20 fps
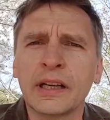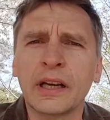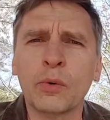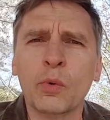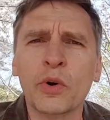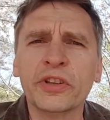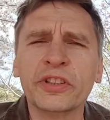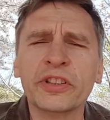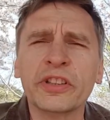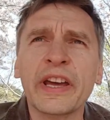I
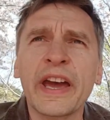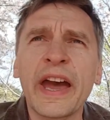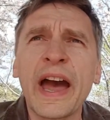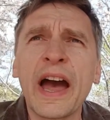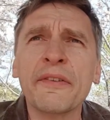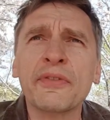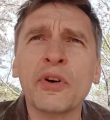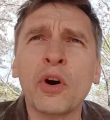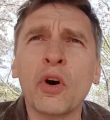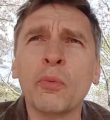worked in a
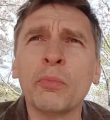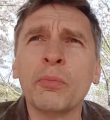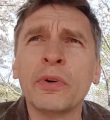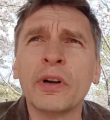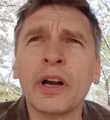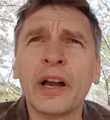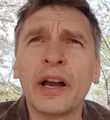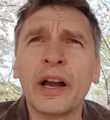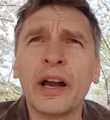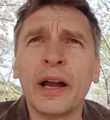half home
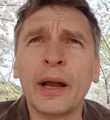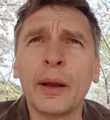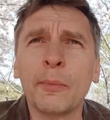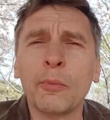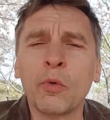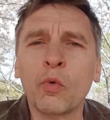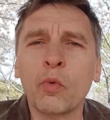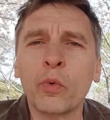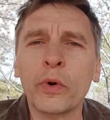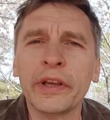
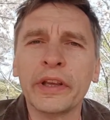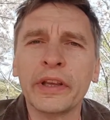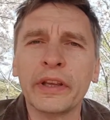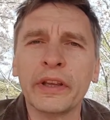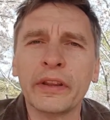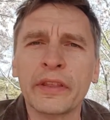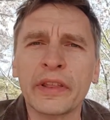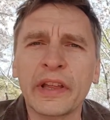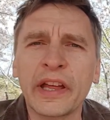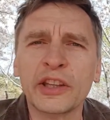
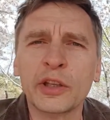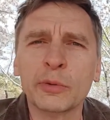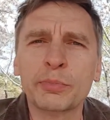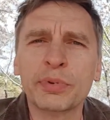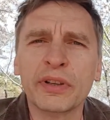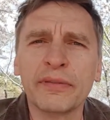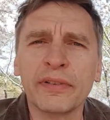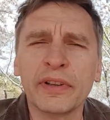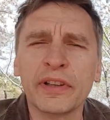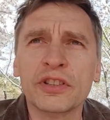with
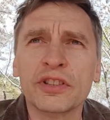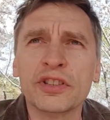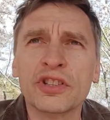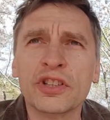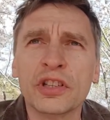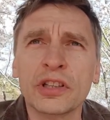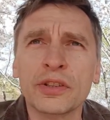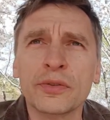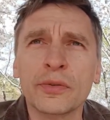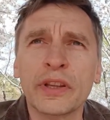underprivileged
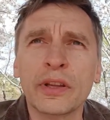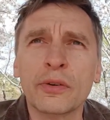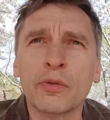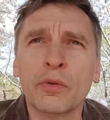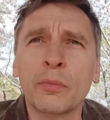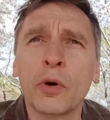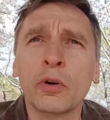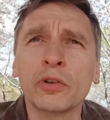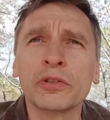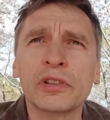children. They were
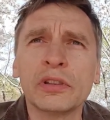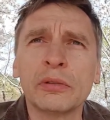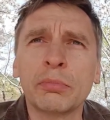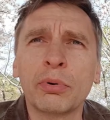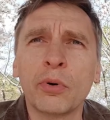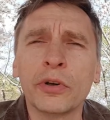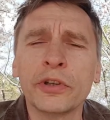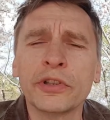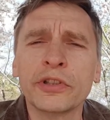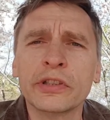mostly
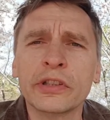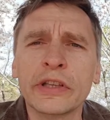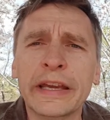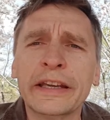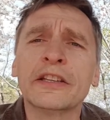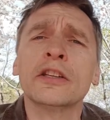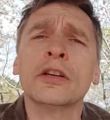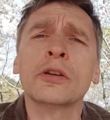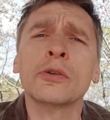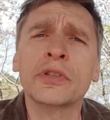boys,
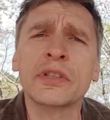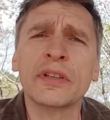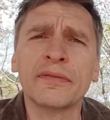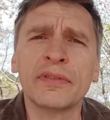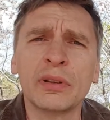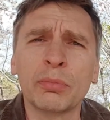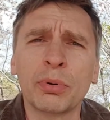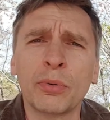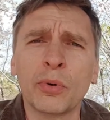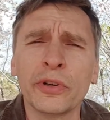
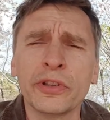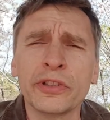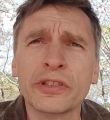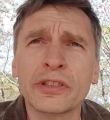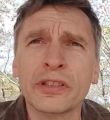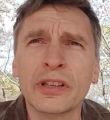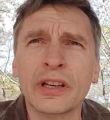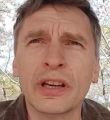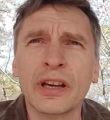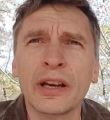exclusively
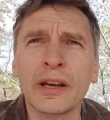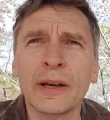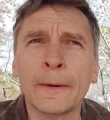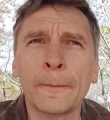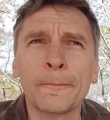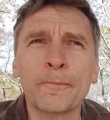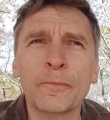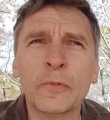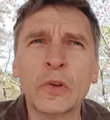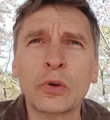boys,
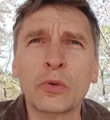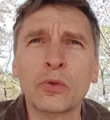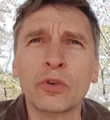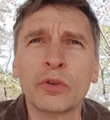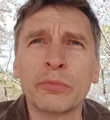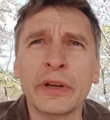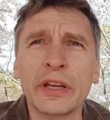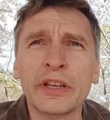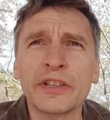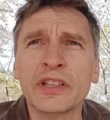who were
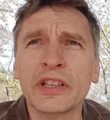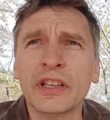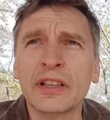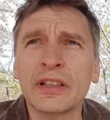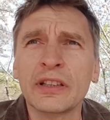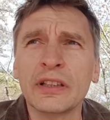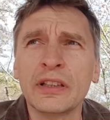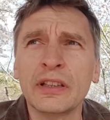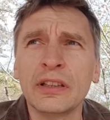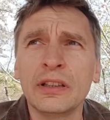
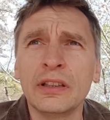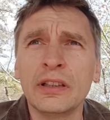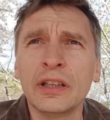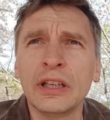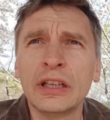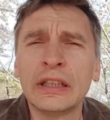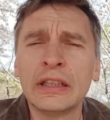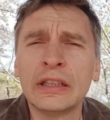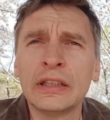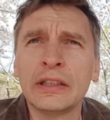basically
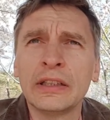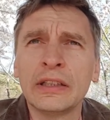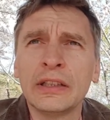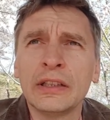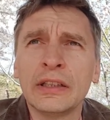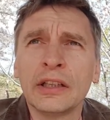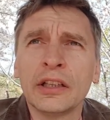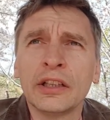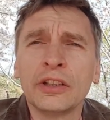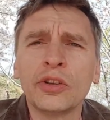
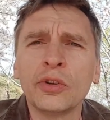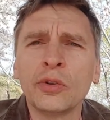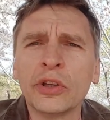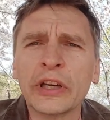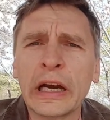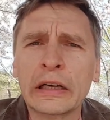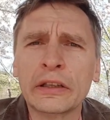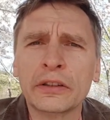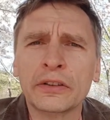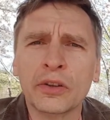too
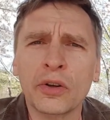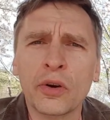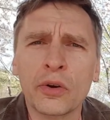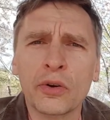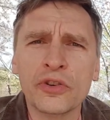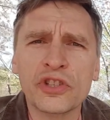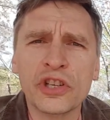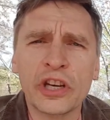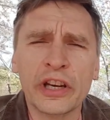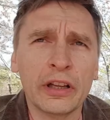young to go
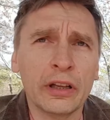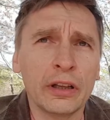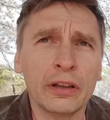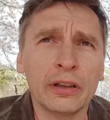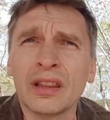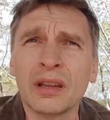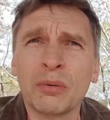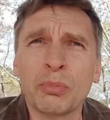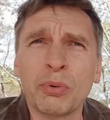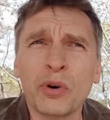to jail.
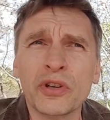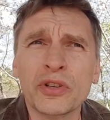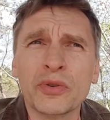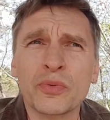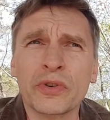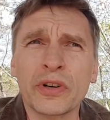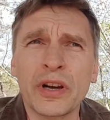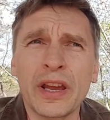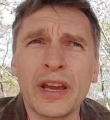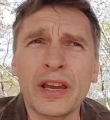The boys
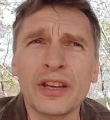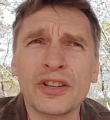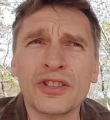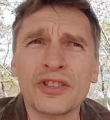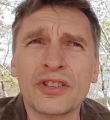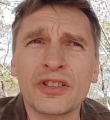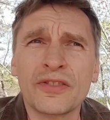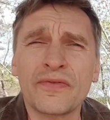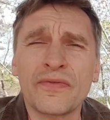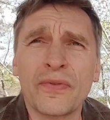were
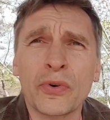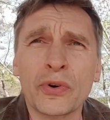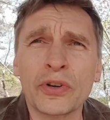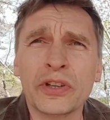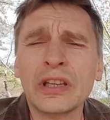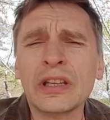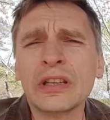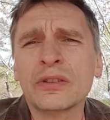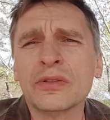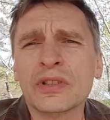aged
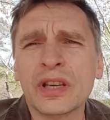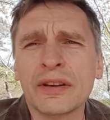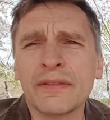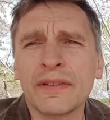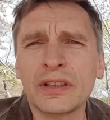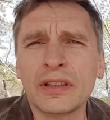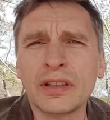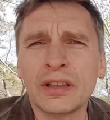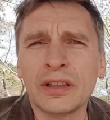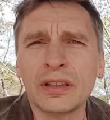14 to
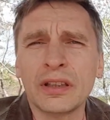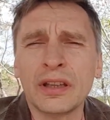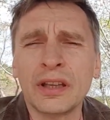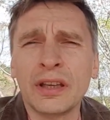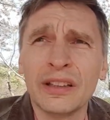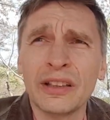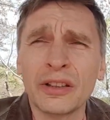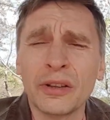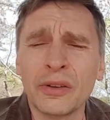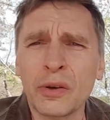17.
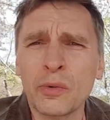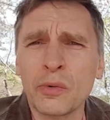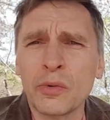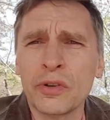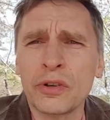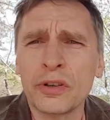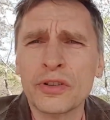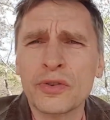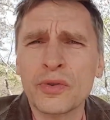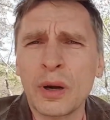You know, they
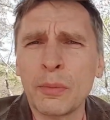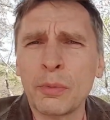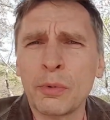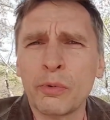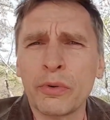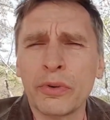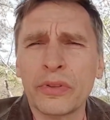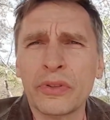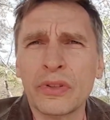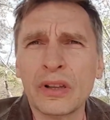were in trouble
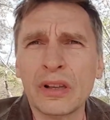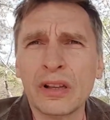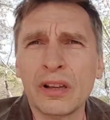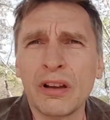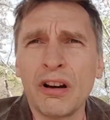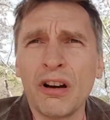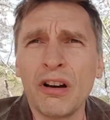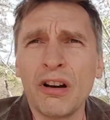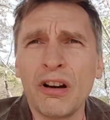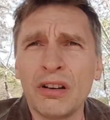with the
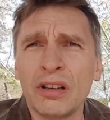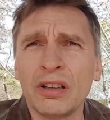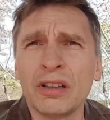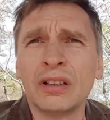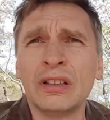law